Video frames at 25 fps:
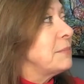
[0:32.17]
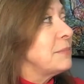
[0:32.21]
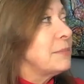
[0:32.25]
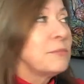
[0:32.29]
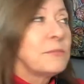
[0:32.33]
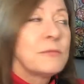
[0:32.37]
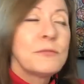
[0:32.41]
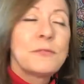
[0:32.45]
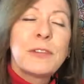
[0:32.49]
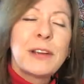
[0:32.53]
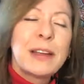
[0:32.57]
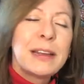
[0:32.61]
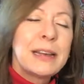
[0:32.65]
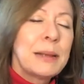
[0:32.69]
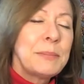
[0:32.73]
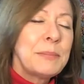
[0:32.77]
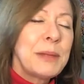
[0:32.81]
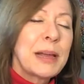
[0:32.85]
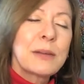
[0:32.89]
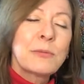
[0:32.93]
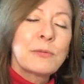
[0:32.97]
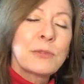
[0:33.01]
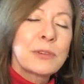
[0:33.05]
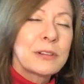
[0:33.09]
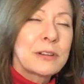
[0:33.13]
afraid I'm
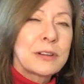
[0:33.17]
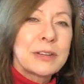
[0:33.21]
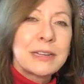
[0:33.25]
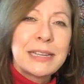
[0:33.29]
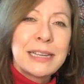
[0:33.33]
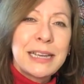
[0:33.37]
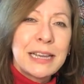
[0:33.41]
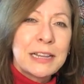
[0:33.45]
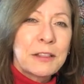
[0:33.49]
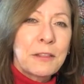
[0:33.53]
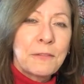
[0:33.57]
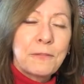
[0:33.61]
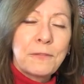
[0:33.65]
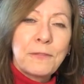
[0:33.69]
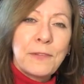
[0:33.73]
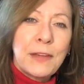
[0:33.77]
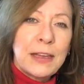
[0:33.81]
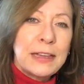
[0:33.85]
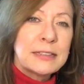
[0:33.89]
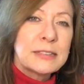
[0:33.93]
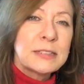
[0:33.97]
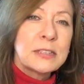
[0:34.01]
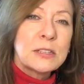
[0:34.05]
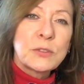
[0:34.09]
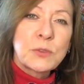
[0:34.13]
not really going to get the
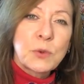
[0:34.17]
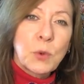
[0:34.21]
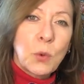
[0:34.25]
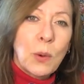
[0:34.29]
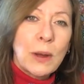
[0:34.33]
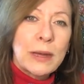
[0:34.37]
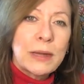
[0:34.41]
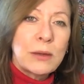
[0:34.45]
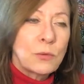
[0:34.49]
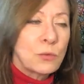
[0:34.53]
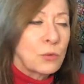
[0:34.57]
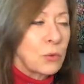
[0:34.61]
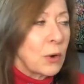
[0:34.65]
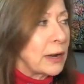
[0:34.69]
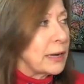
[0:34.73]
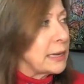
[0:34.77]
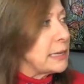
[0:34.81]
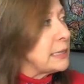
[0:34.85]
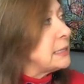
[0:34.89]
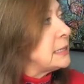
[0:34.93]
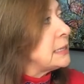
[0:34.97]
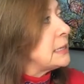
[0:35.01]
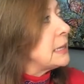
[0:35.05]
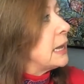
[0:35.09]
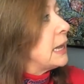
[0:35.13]
faces quite
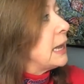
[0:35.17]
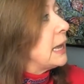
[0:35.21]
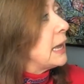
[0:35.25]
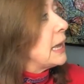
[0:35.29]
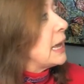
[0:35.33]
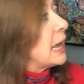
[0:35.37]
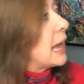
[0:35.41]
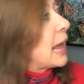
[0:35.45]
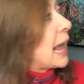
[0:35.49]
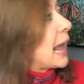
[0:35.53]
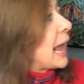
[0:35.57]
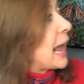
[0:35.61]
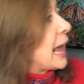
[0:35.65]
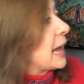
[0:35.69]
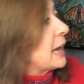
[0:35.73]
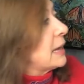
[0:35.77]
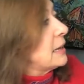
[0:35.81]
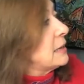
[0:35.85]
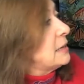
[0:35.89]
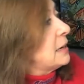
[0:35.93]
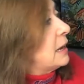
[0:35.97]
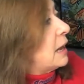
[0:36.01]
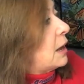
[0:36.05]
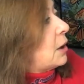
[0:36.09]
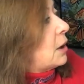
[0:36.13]
right.
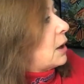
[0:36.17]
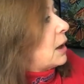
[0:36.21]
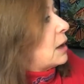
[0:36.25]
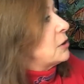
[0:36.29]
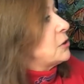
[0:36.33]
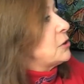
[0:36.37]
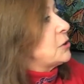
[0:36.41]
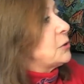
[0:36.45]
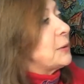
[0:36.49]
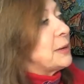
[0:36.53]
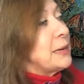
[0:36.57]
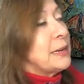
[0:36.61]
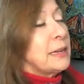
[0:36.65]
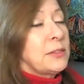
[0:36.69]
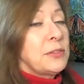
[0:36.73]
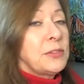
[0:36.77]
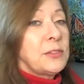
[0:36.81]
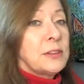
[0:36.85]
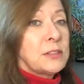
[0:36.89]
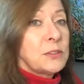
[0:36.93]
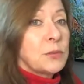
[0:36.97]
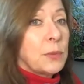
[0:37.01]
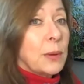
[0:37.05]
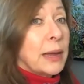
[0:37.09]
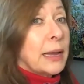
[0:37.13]
And doing it
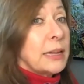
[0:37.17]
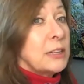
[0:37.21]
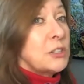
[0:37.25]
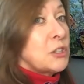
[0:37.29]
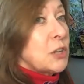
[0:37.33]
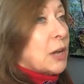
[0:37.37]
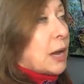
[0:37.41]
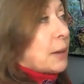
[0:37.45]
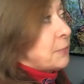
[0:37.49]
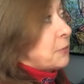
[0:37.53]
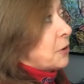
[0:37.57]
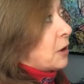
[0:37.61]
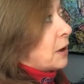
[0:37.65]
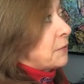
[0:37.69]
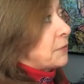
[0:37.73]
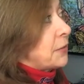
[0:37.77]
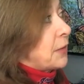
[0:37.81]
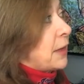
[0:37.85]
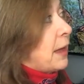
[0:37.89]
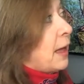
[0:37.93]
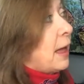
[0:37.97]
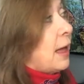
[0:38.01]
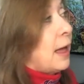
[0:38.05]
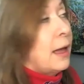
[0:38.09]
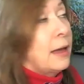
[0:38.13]
this way, I chopped off the
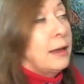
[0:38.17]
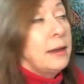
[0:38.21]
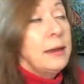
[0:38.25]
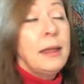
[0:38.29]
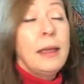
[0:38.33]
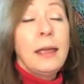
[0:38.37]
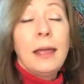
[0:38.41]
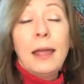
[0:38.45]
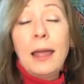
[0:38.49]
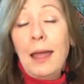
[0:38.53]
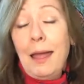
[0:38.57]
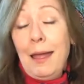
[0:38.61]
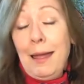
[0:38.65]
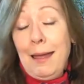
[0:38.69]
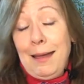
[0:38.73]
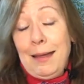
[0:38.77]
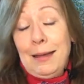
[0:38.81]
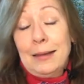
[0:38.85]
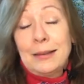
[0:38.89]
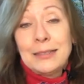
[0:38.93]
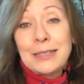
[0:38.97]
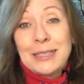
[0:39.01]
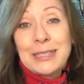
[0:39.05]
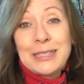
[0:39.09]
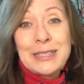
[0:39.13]
head,
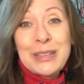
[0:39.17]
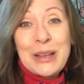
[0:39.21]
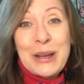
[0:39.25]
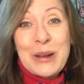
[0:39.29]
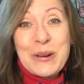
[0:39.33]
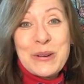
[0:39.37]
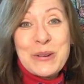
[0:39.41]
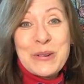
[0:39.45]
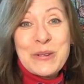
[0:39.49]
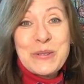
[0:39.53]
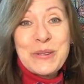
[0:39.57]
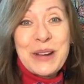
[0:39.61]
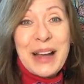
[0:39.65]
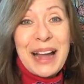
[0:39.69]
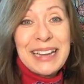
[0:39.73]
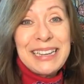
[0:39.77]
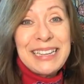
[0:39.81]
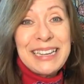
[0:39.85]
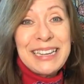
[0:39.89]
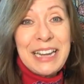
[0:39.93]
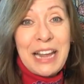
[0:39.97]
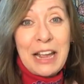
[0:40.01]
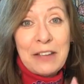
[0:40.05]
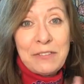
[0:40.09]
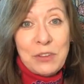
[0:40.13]
so I
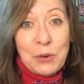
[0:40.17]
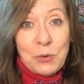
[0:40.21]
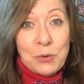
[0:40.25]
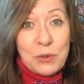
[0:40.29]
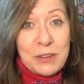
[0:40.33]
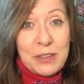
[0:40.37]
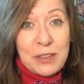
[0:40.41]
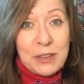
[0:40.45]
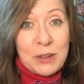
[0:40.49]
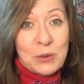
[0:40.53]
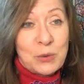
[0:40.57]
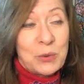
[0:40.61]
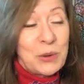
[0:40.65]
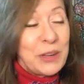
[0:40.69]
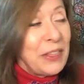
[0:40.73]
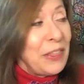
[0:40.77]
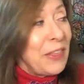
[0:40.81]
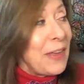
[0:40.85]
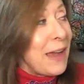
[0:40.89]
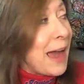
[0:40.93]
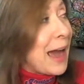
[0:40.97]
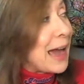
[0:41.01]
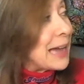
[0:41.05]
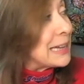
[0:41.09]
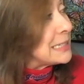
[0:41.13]
didn't have to deal with
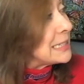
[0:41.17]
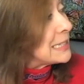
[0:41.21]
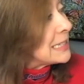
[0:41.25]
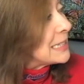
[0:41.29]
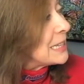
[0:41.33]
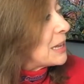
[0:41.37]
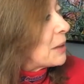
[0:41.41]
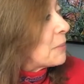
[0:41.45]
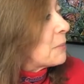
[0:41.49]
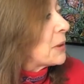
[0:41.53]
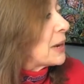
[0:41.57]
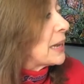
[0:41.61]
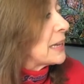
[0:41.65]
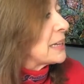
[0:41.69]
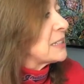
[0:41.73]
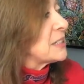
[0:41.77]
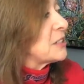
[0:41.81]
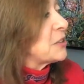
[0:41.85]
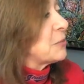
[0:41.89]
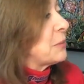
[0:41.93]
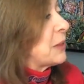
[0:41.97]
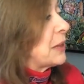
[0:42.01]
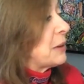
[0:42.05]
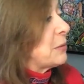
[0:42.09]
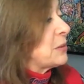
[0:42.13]
that. But I could still
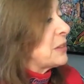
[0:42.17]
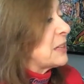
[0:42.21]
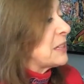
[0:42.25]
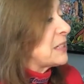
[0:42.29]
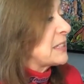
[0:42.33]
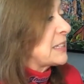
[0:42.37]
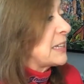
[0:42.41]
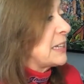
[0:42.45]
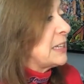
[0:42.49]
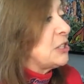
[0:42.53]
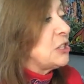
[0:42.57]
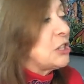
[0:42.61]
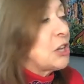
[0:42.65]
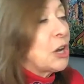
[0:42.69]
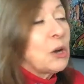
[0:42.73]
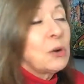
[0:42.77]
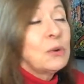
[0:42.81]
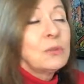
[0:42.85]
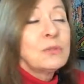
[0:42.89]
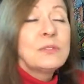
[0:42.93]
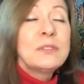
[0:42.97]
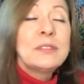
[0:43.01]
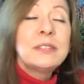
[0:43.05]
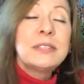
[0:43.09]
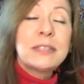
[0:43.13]
play with the skin
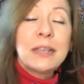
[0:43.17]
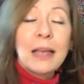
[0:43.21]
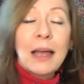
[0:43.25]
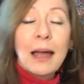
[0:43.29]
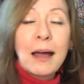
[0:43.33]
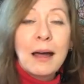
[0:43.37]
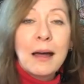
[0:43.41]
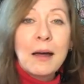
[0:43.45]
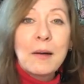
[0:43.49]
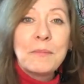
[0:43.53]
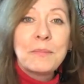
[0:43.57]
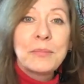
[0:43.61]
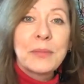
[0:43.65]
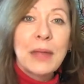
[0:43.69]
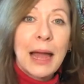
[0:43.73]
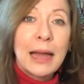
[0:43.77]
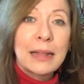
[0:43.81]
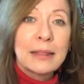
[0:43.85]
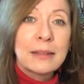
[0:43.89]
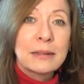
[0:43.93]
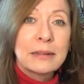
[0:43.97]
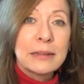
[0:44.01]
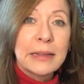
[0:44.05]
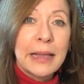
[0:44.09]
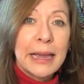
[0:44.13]
tones on
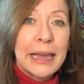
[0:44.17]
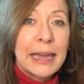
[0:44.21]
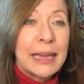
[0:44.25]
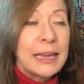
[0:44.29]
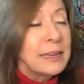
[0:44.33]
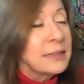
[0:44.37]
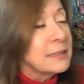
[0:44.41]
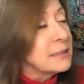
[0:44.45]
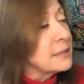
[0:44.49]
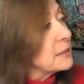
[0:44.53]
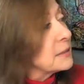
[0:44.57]
the legs.